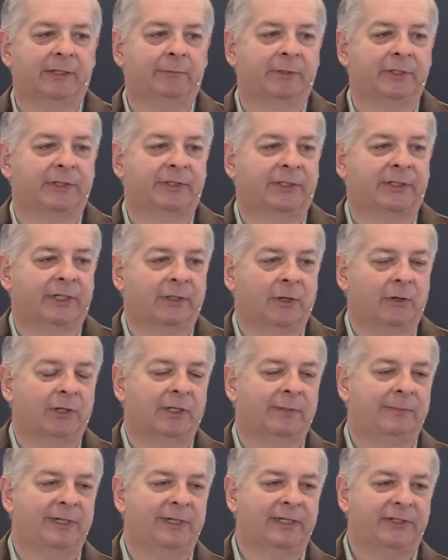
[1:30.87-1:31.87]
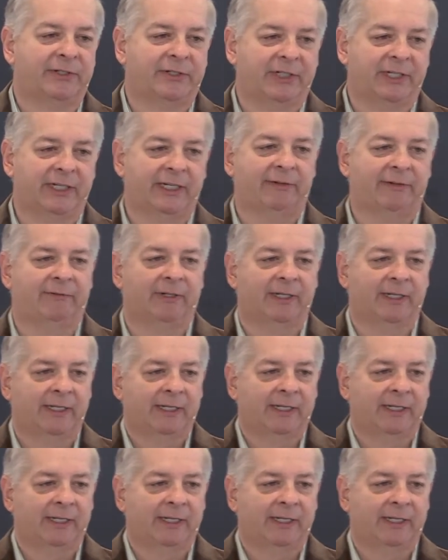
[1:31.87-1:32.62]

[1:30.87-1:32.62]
which can only be achieved